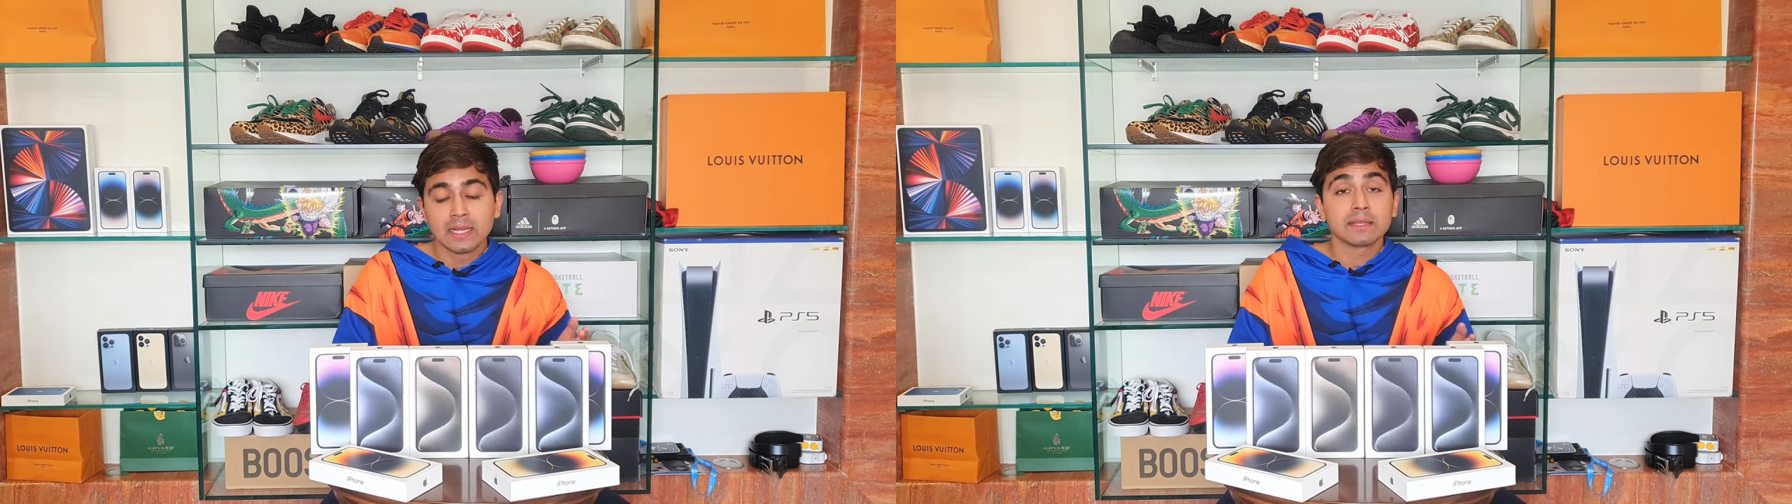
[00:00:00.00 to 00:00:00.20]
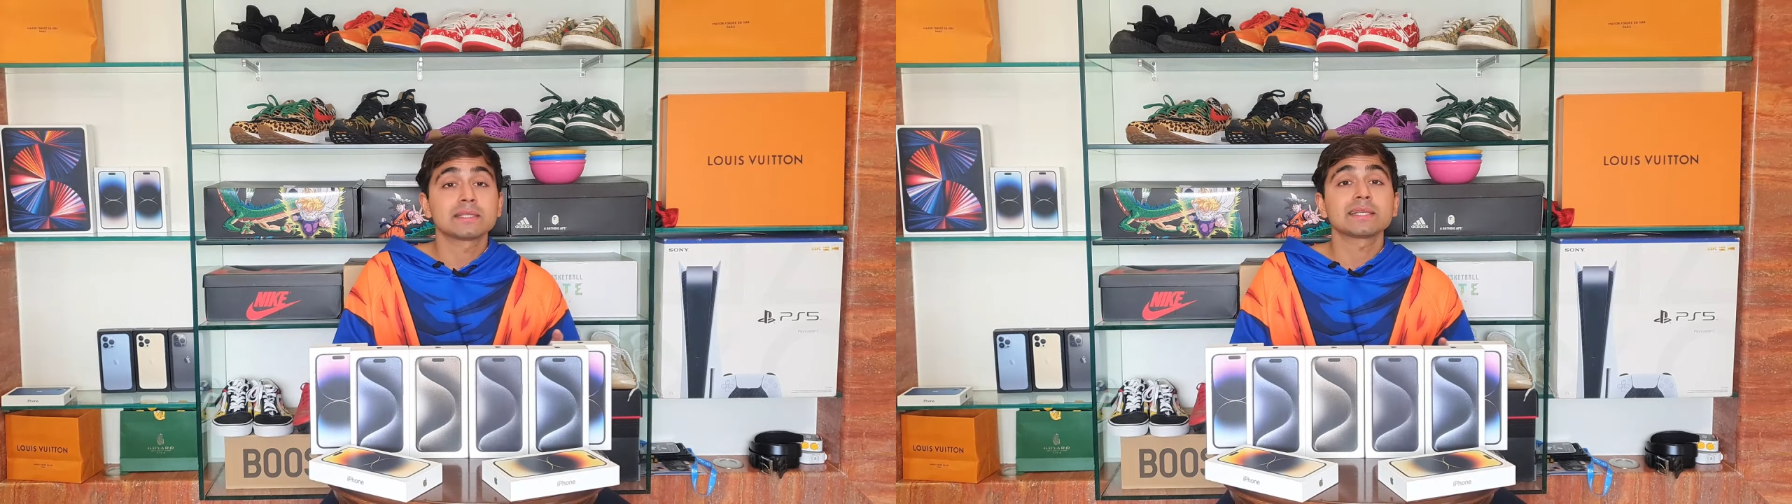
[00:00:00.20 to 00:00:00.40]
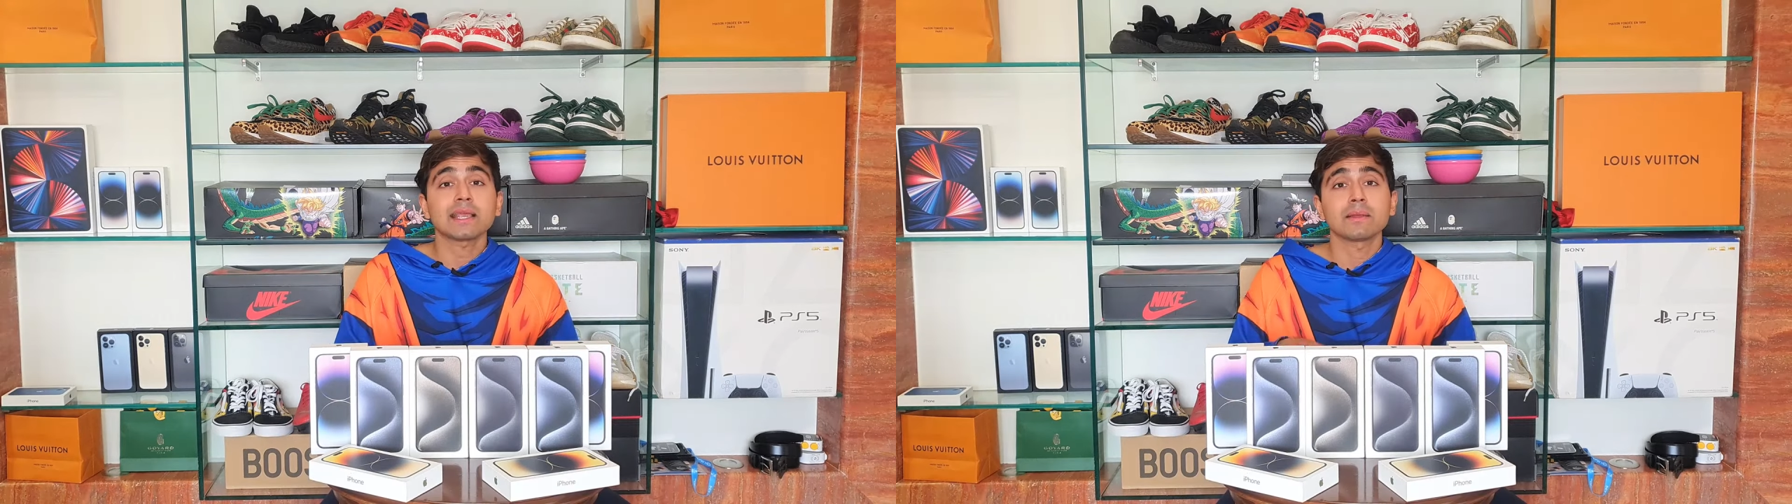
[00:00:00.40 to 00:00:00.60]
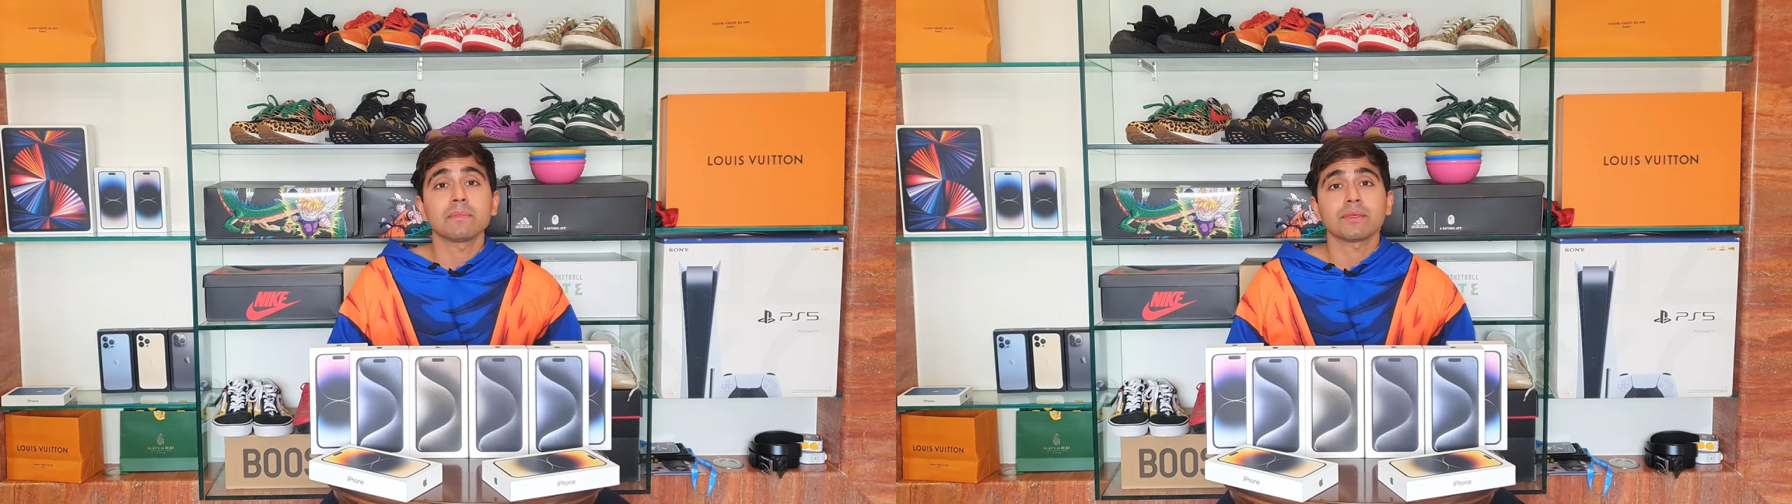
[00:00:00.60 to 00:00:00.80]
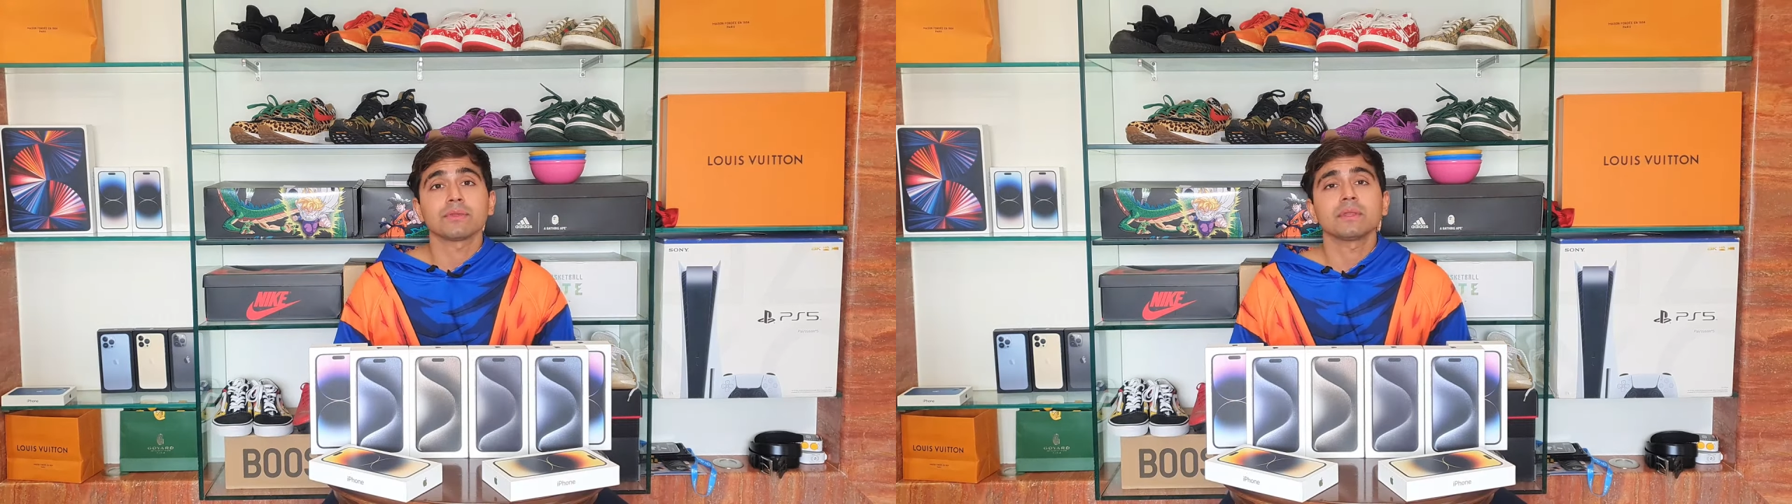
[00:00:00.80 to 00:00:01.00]
The second
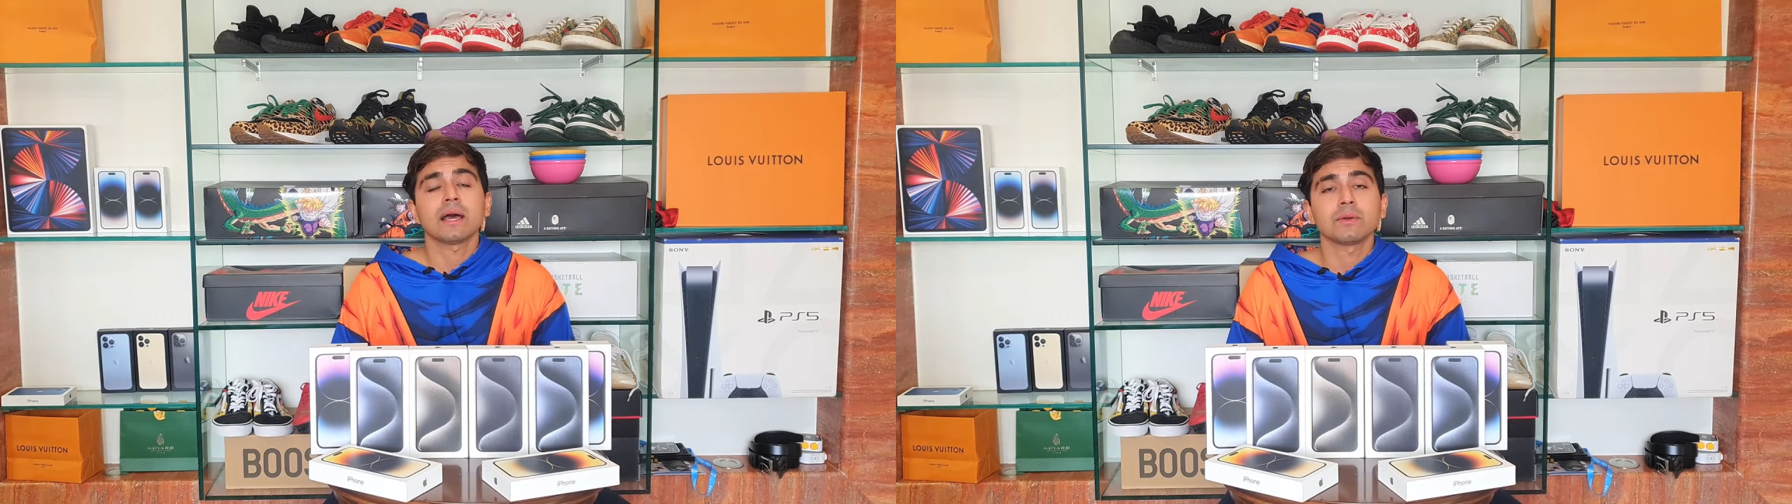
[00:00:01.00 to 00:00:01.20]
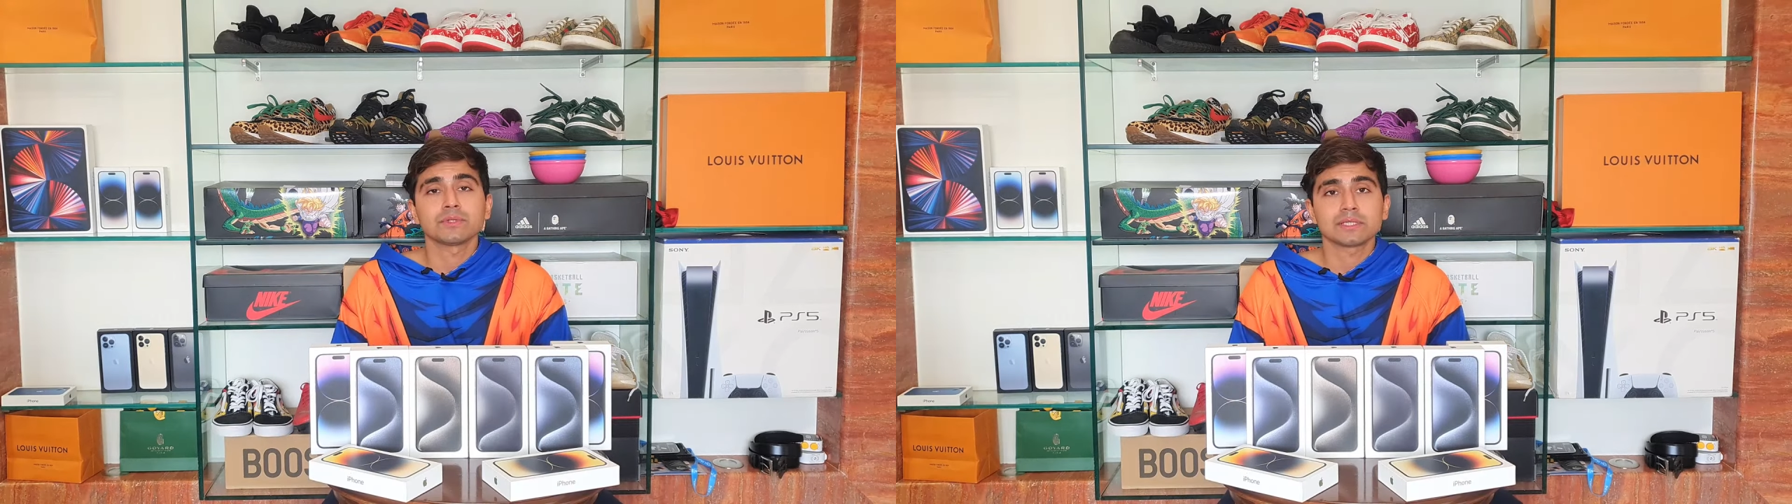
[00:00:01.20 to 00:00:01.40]
method I would